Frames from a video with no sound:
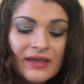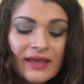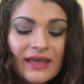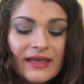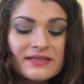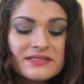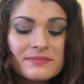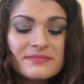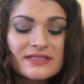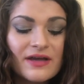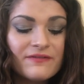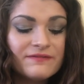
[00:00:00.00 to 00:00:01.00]
He considered
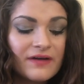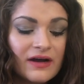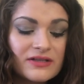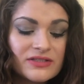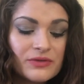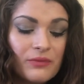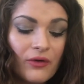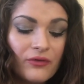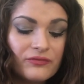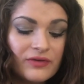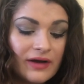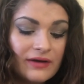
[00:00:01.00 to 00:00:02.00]
himself far too
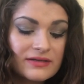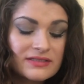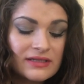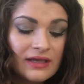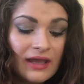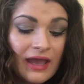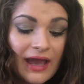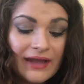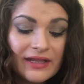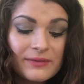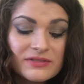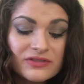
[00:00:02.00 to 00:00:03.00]
old for hugs,
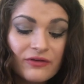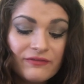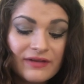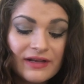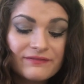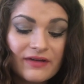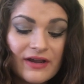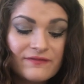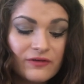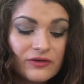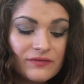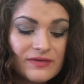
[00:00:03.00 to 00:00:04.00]
and he was not feeling very
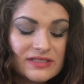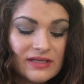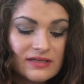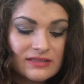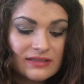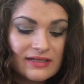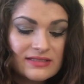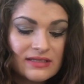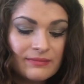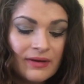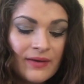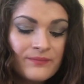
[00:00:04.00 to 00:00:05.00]
fond of his cousin that
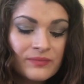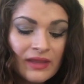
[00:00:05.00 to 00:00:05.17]
summer.